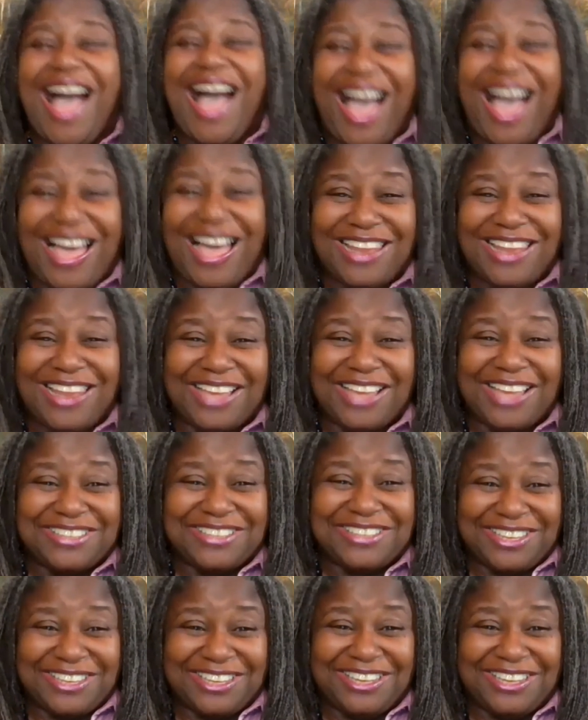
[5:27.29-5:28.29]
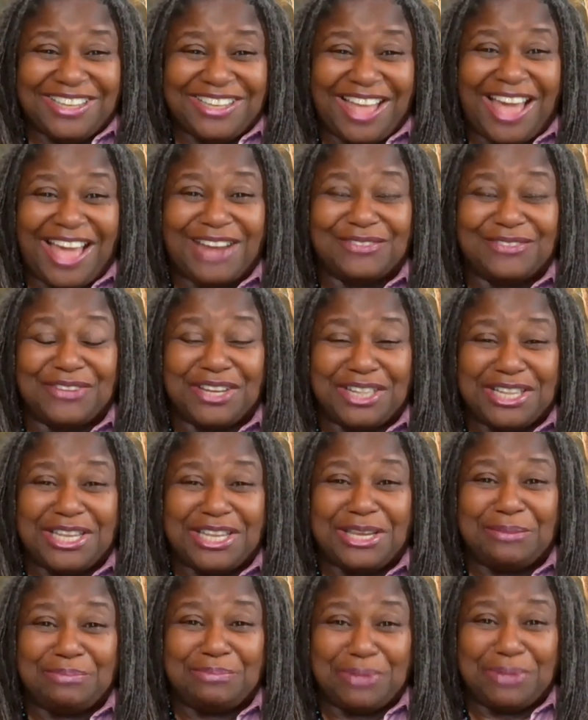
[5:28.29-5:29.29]
I like to eat out of a
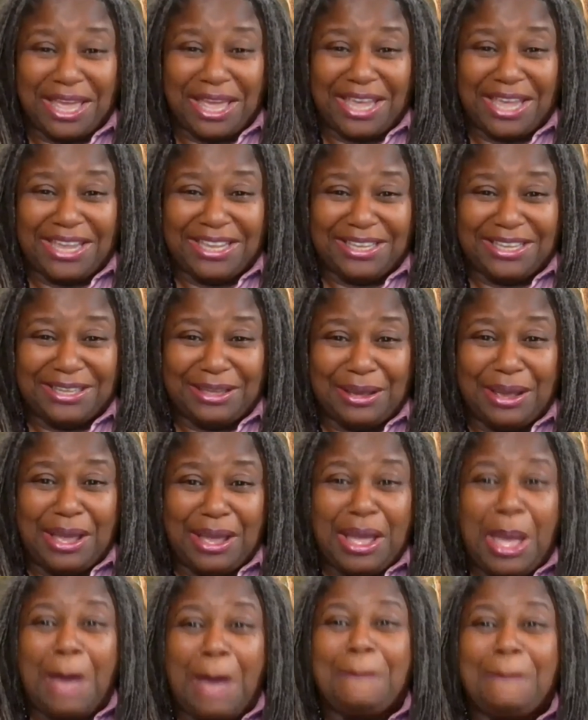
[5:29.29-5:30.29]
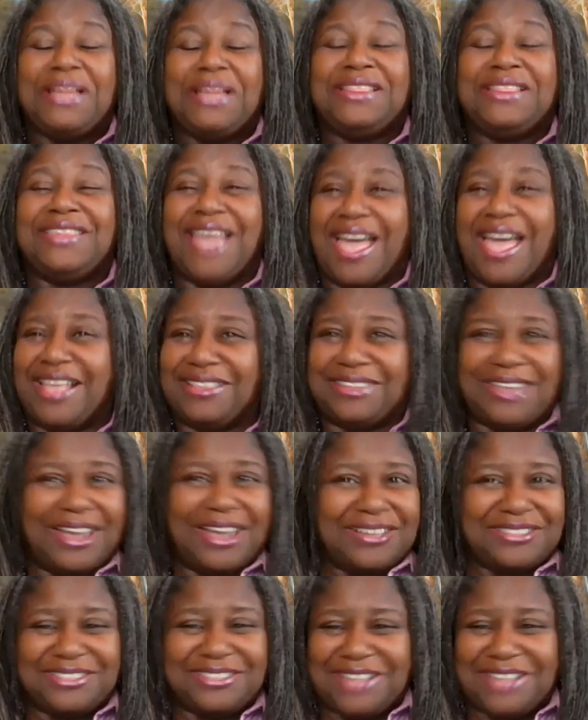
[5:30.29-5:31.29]
clean plate, but that
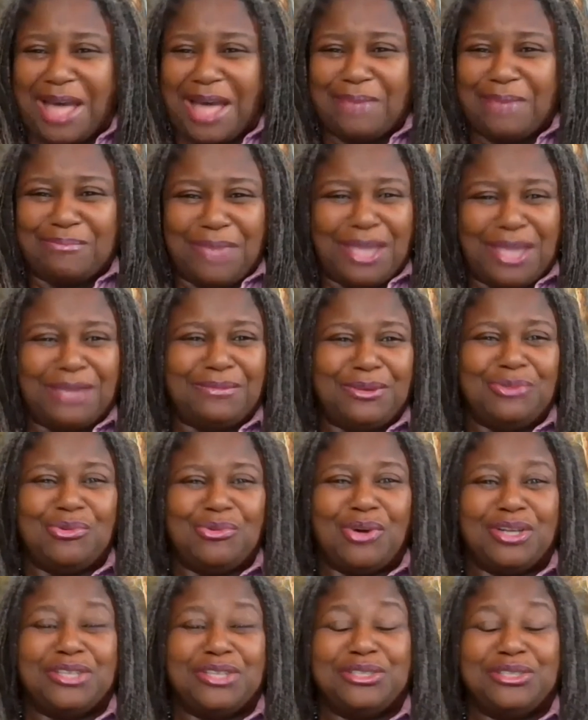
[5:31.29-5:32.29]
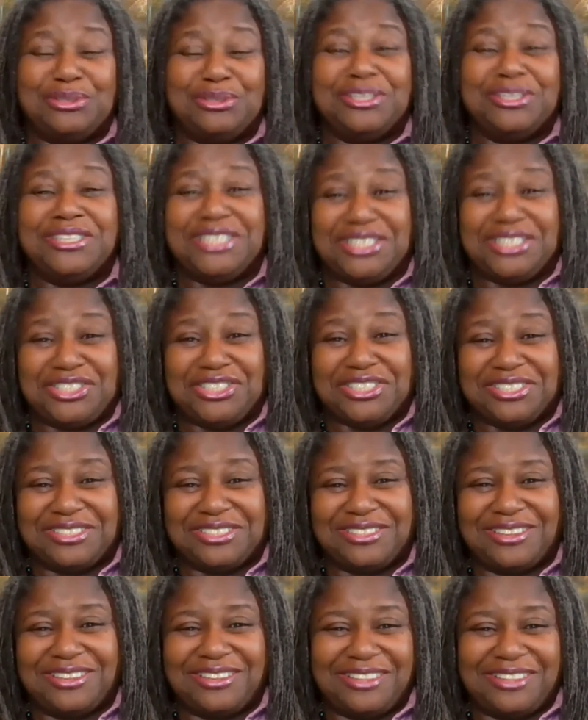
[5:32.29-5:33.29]
does not make me want to do the
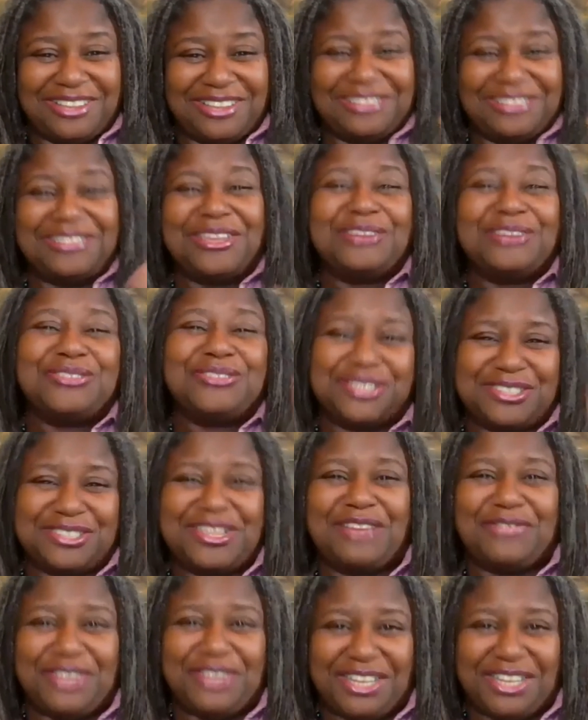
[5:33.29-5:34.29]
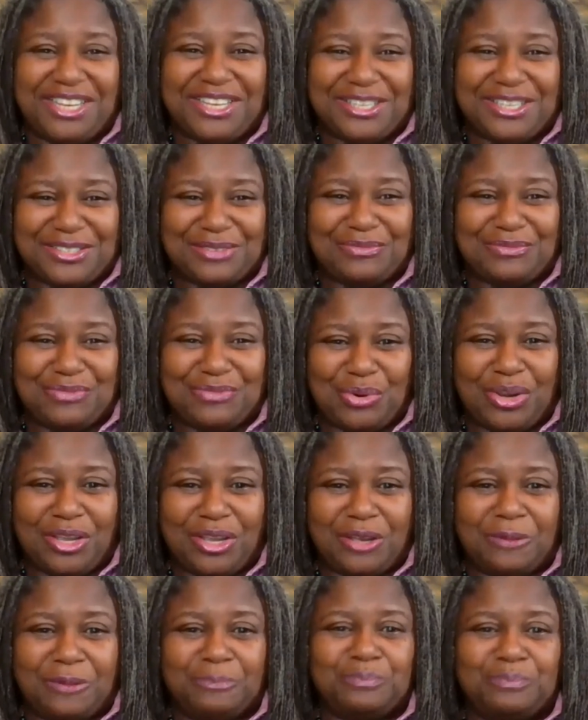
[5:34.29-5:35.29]
dishes. There's a Stephanie-ism for
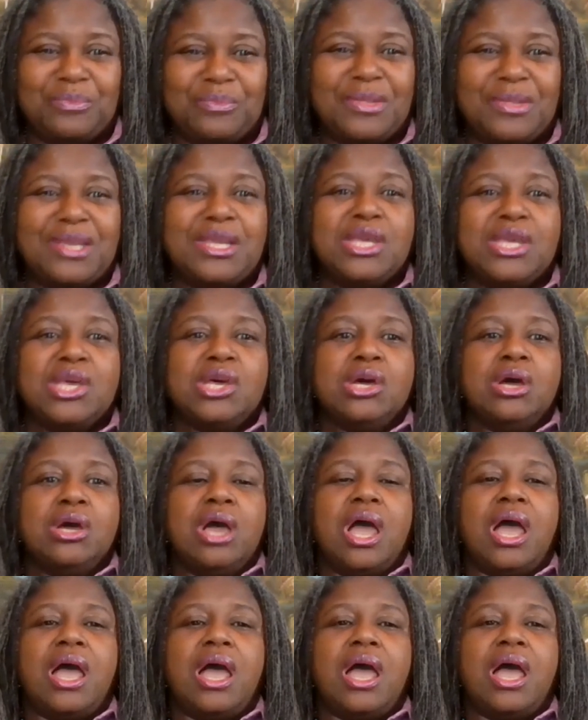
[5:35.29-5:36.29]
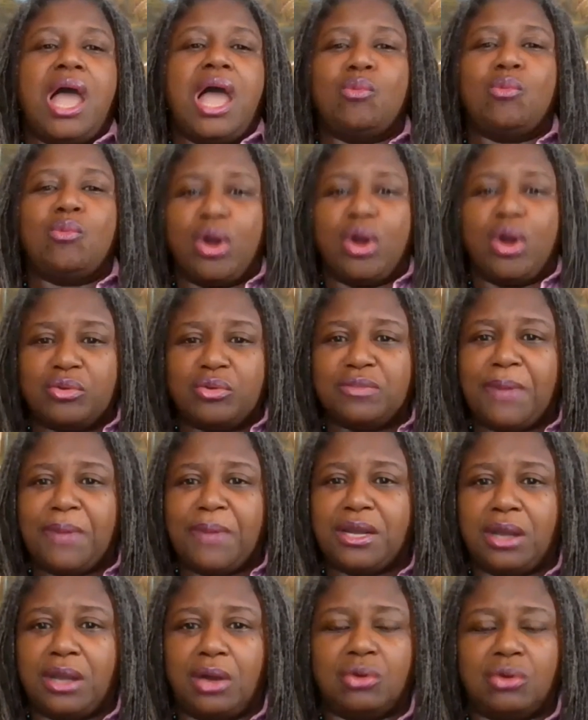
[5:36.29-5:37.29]
you. I'm working with
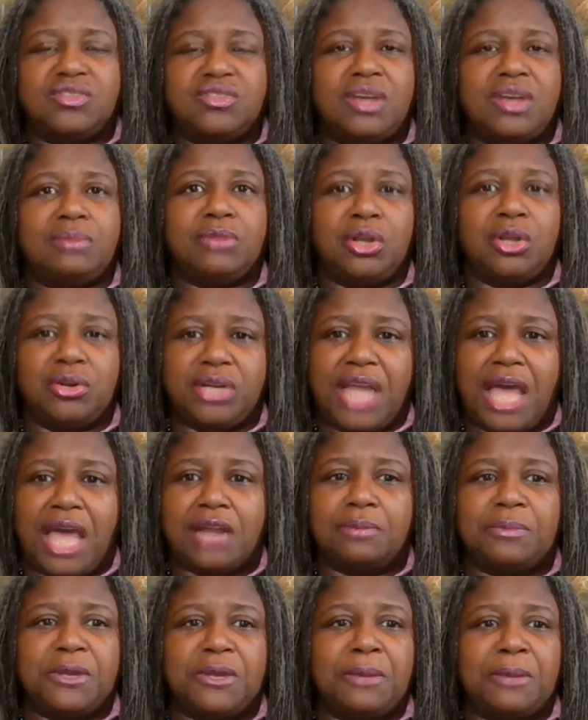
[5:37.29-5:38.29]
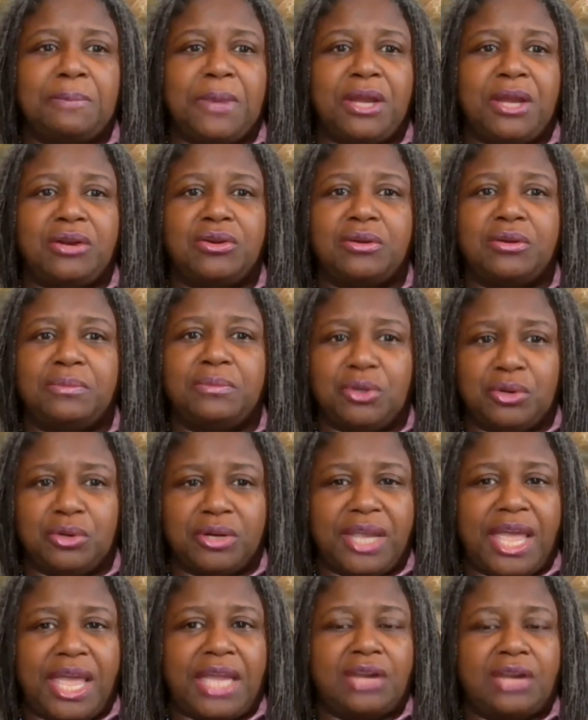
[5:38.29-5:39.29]
my coach. I'm learning how to be a better
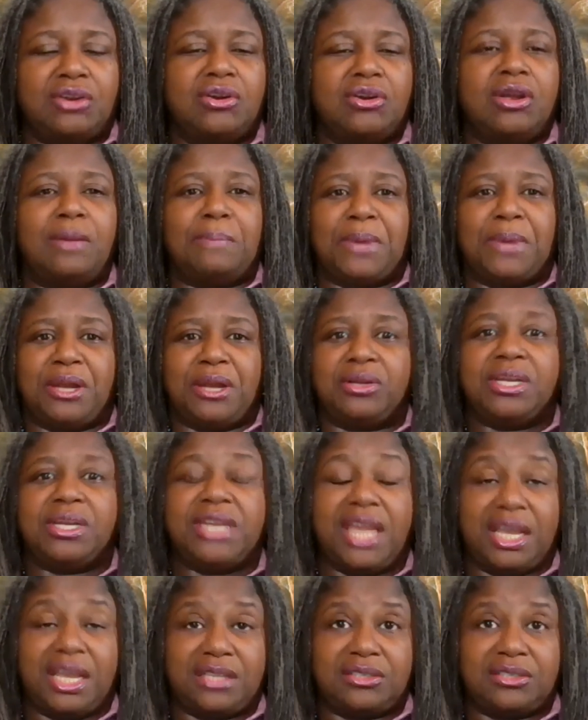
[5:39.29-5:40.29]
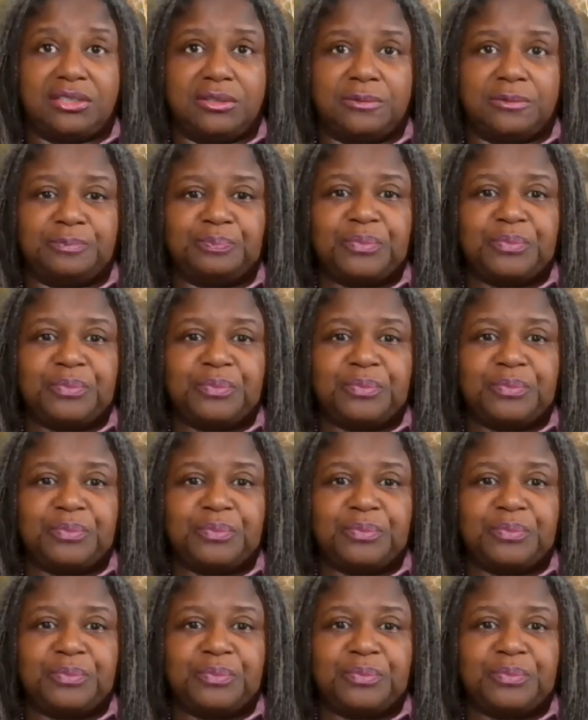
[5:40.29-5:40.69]
communicator, a better connector.